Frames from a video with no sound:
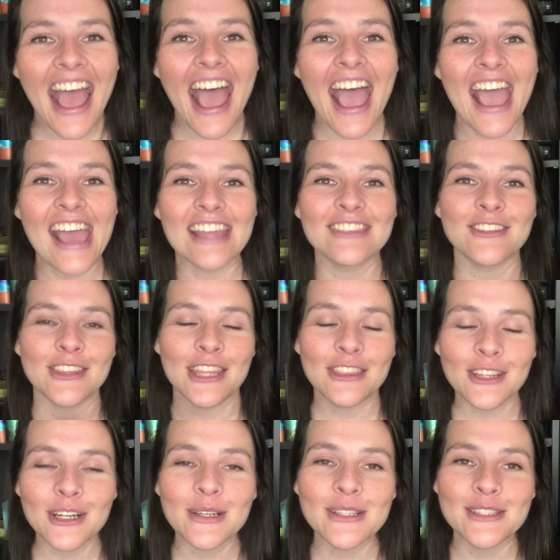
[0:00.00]
And so the
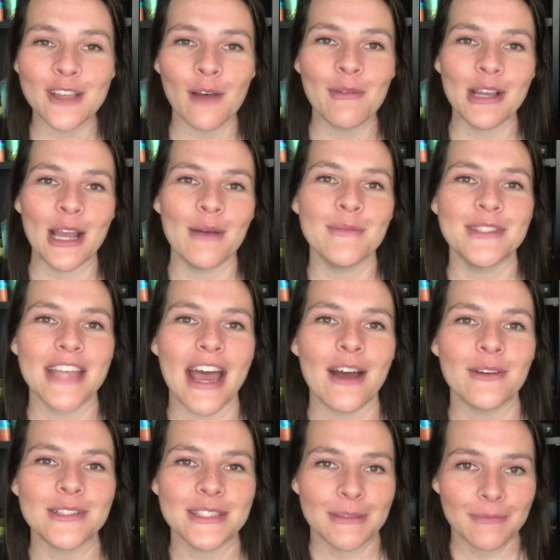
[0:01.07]
3rd installment comes
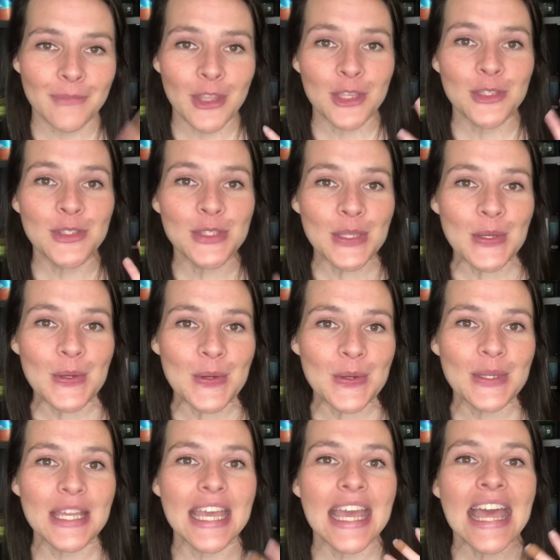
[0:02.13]
out
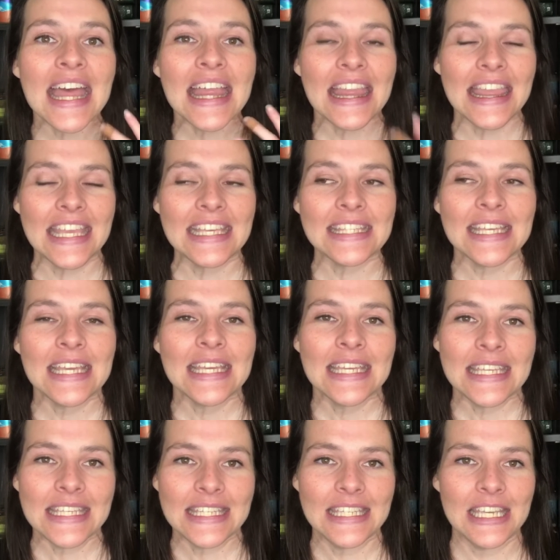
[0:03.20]
soon this
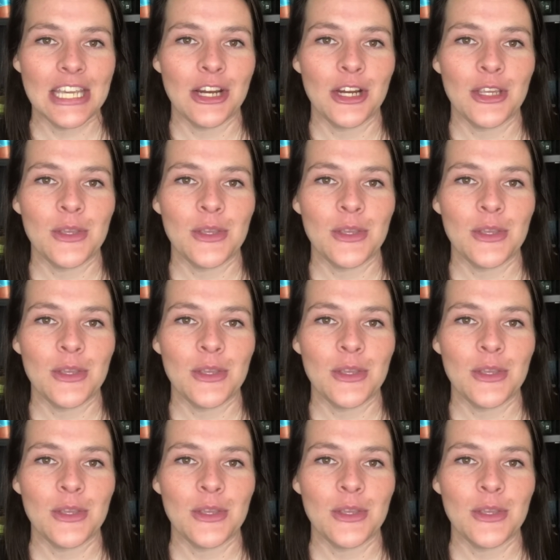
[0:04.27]
year.